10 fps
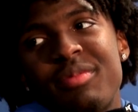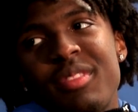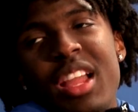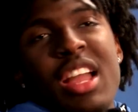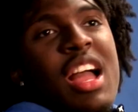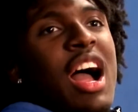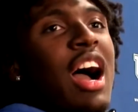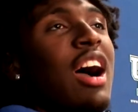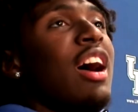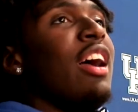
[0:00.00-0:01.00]
It
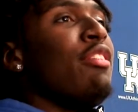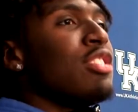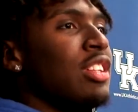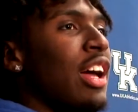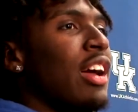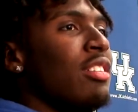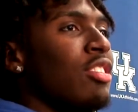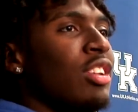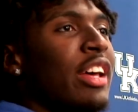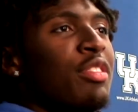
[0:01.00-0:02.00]
was a lot, you
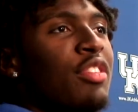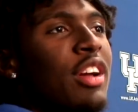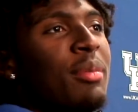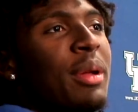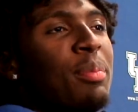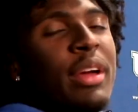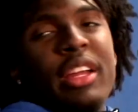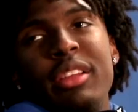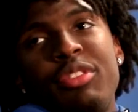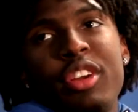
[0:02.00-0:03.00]
know, a lot of fun, man,
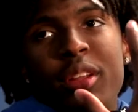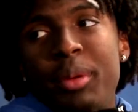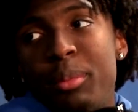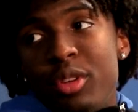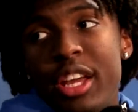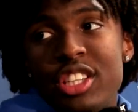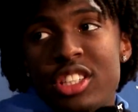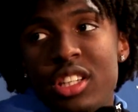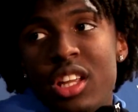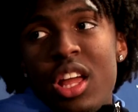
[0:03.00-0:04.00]
playing in front of Big Blue
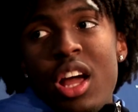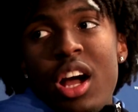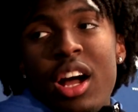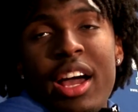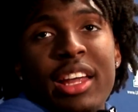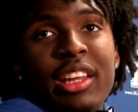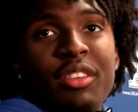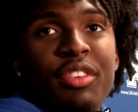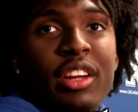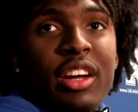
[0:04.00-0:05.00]
Nation. I had a lot
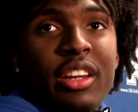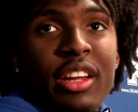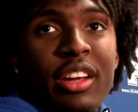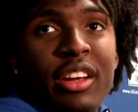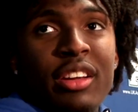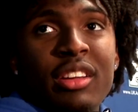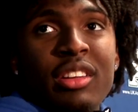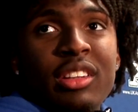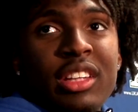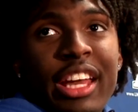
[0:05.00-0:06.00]
of fun out there.
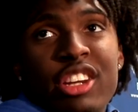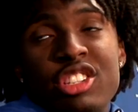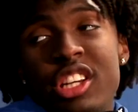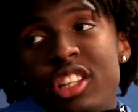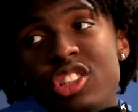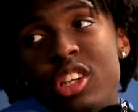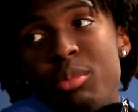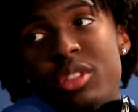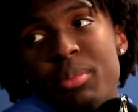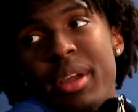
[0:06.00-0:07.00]
The energy in the gym
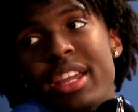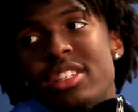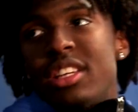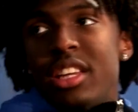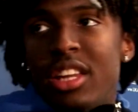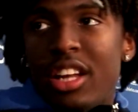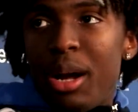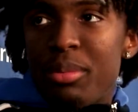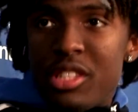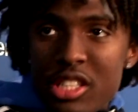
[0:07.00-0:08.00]
was amazing, and the
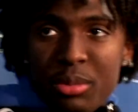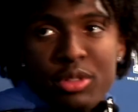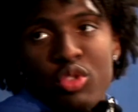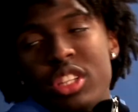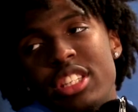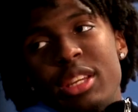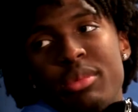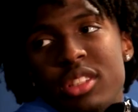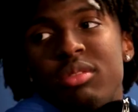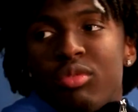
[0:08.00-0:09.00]
competition between the team
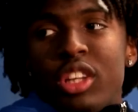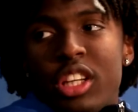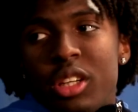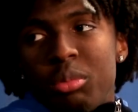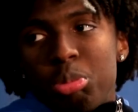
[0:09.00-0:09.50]
was really good.